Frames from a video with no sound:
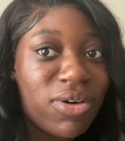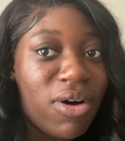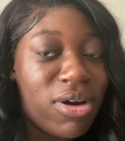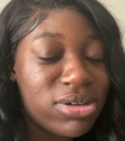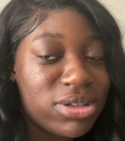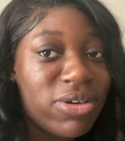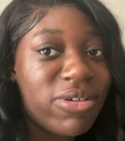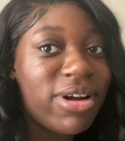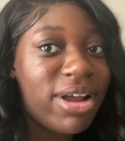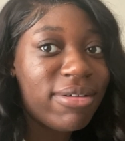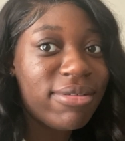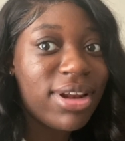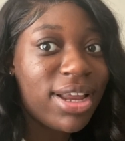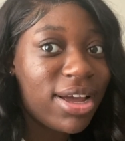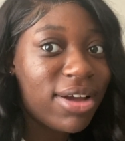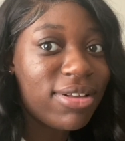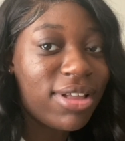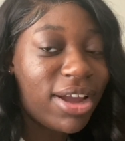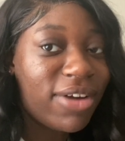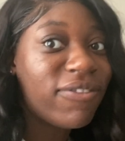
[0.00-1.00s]
all sold out
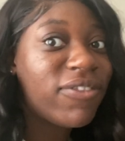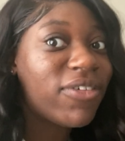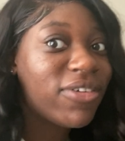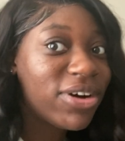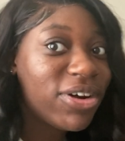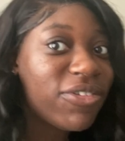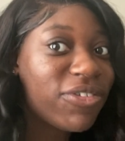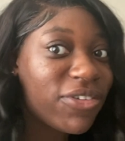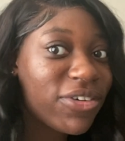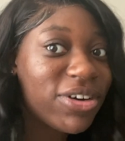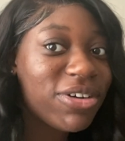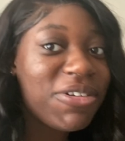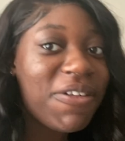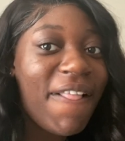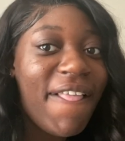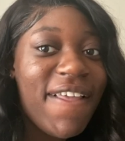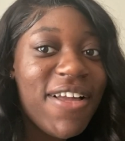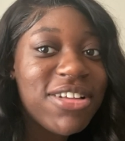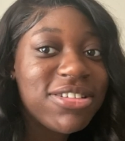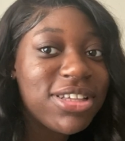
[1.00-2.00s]
now, like for real.
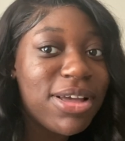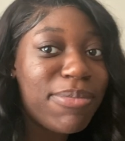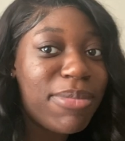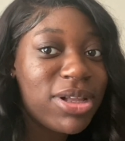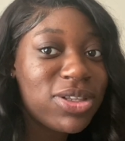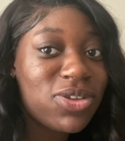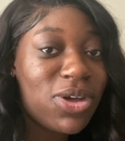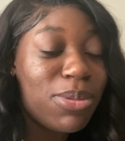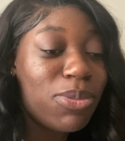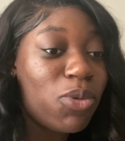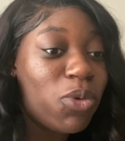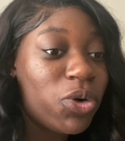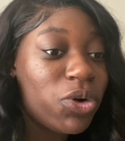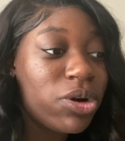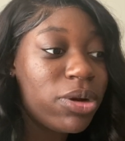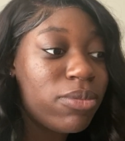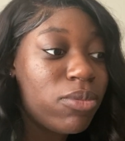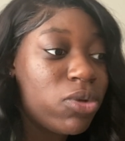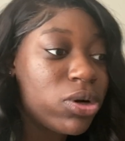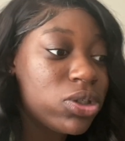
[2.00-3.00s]
So I'm
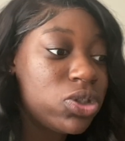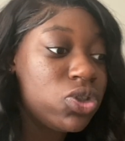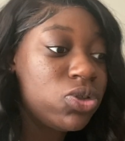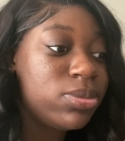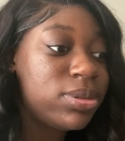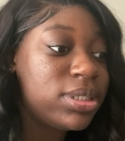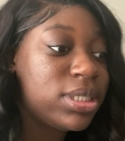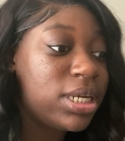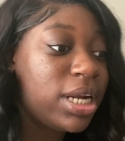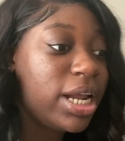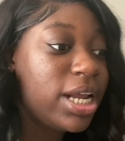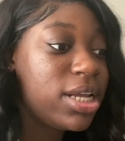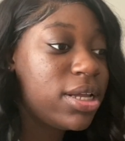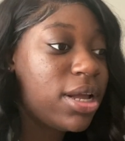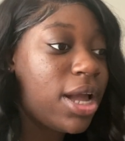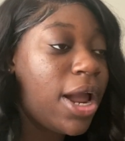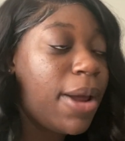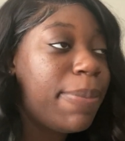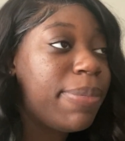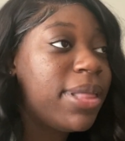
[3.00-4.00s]
ordering more tubes tonight.
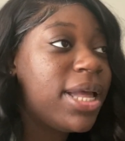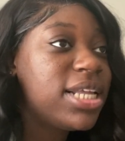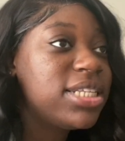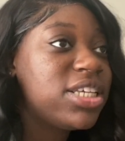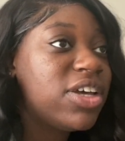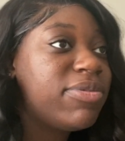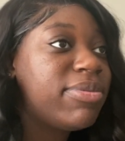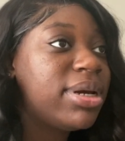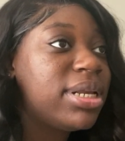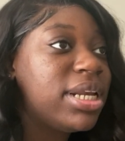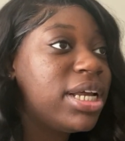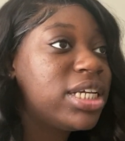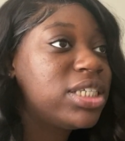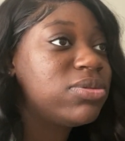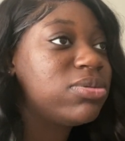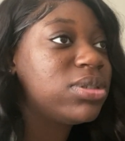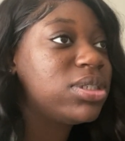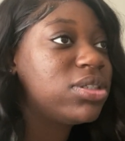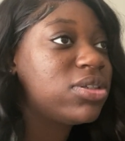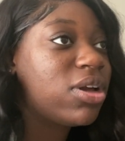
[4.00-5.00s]
I plan to have my
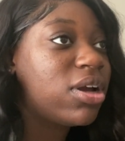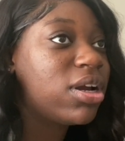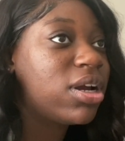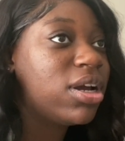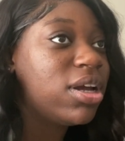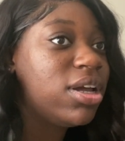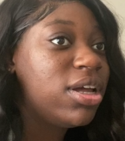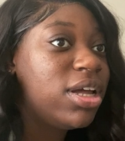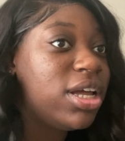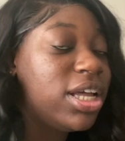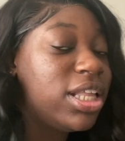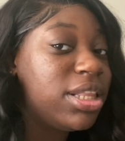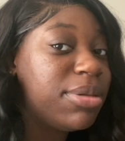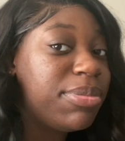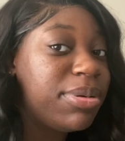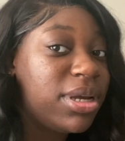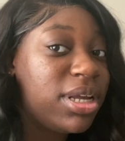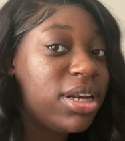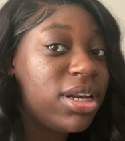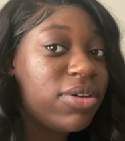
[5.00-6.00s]
next restock in the
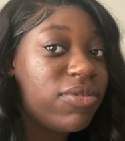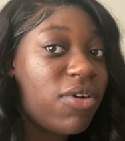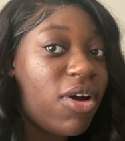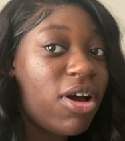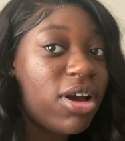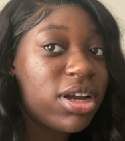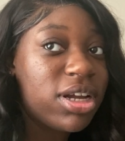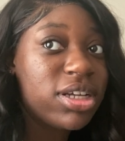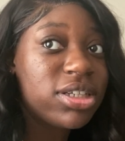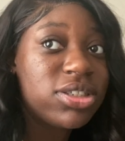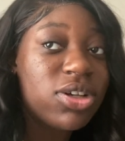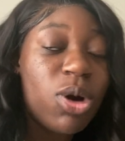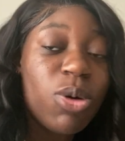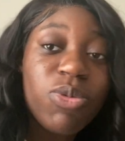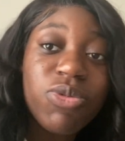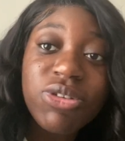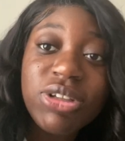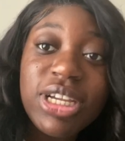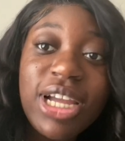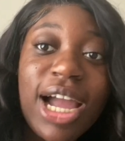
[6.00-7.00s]
beginning of August,
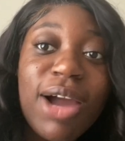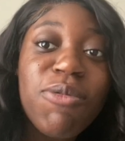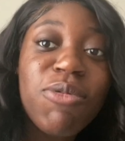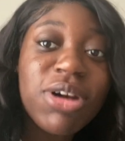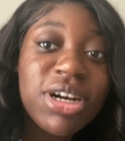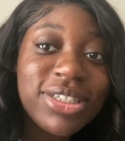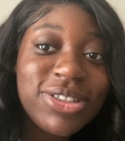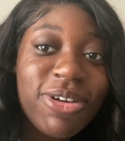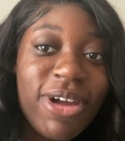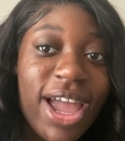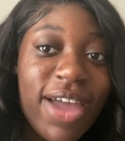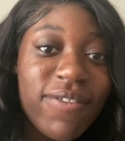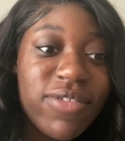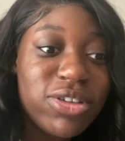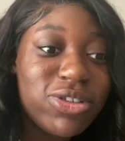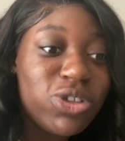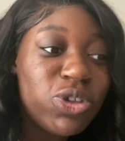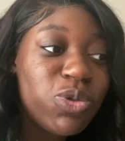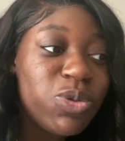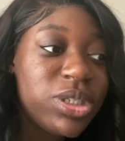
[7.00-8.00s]
hopefully. I want to start having
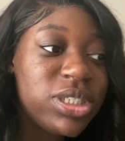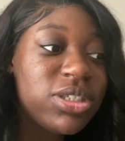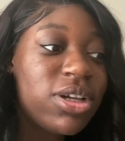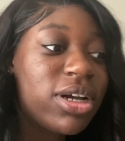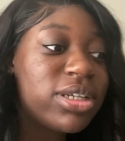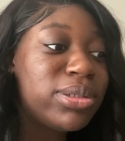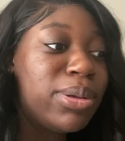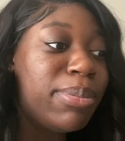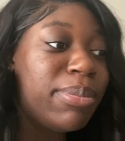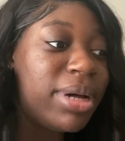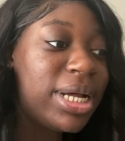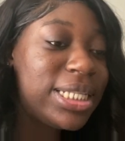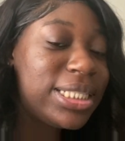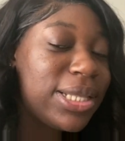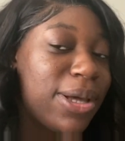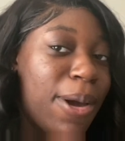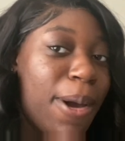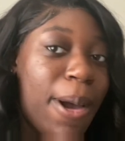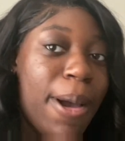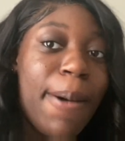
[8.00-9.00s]
2 restocks a month,
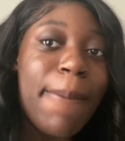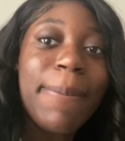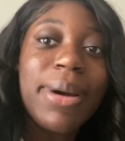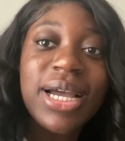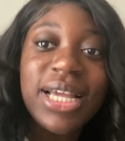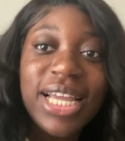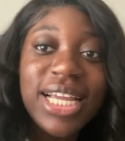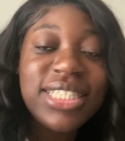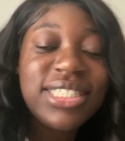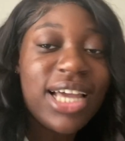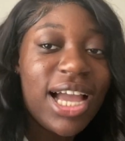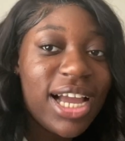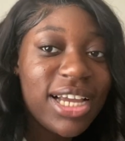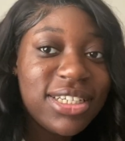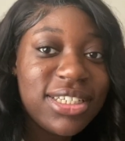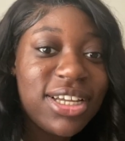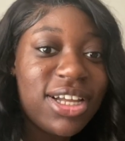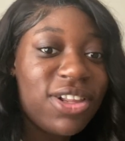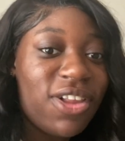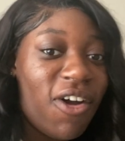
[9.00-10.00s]
but it's
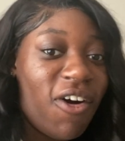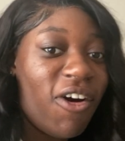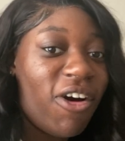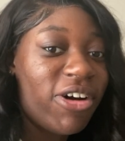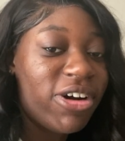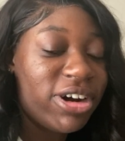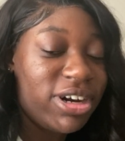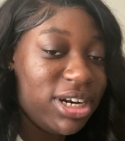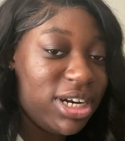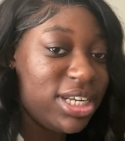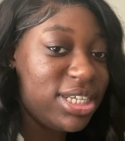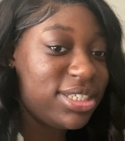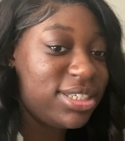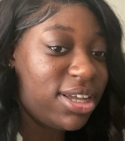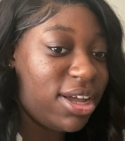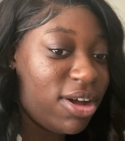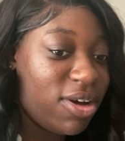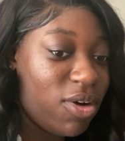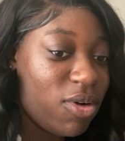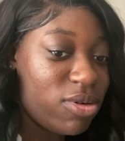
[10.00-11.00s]
actually a lot harder than it
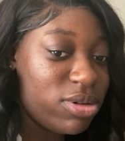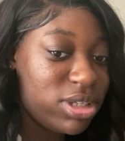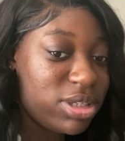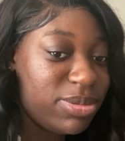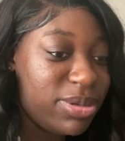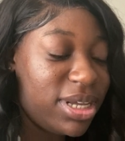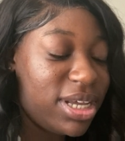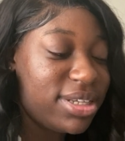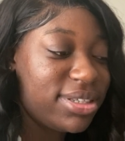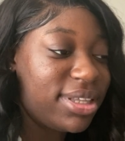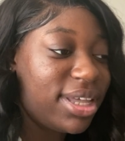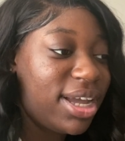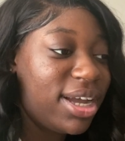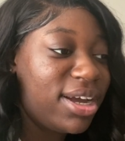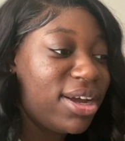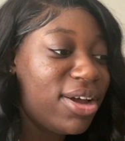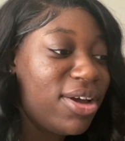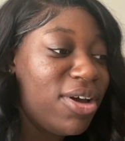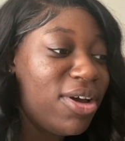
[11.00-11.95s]
sounds because like